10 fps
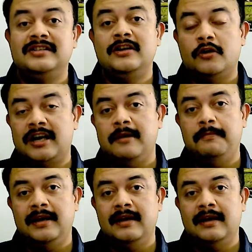
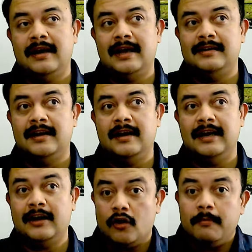genotyping at an
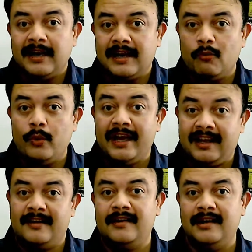economical way
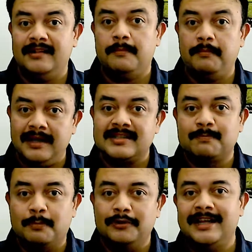here in India, please
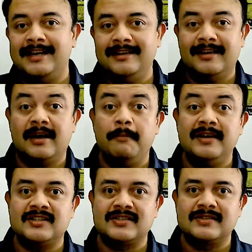put that in the
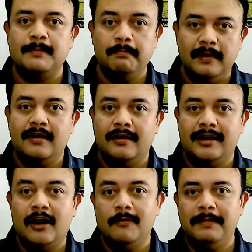comments uh,
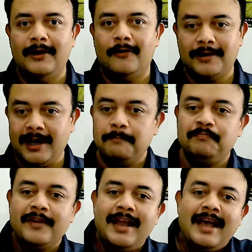down below, okay?
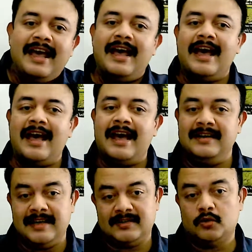
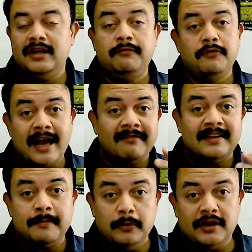And yeah, so if you have
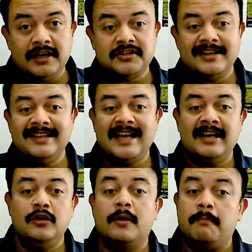that mutation,
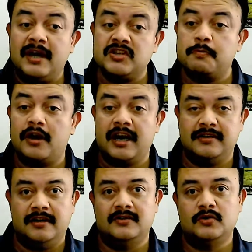then you're much
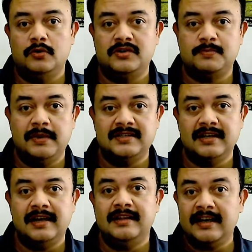protected. So it's
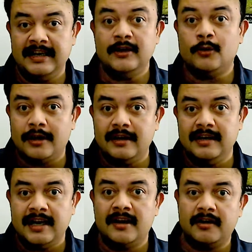basically the Neo
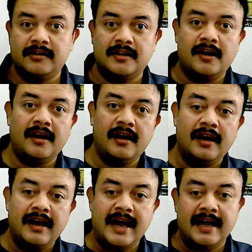Neanderthal
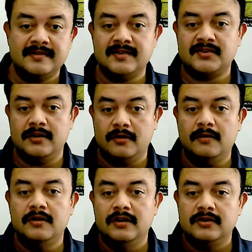ancestry, you know.
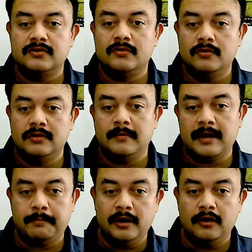So the,
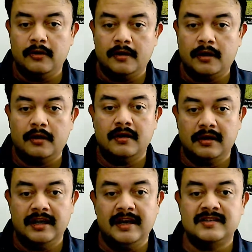a particular
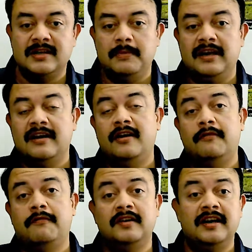D N A segment
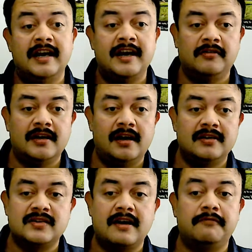inherited from the
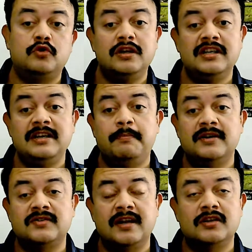Neanderthals have twenty
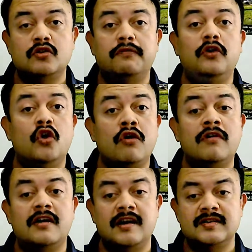percent of lower
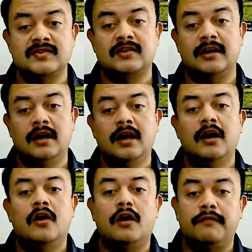risk
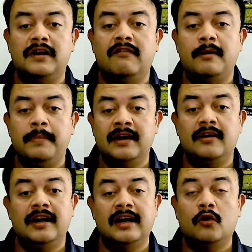of developing
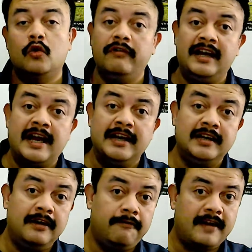critical COVID
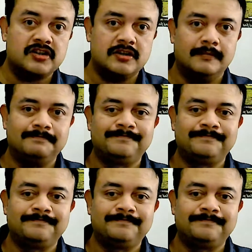nineteen infection.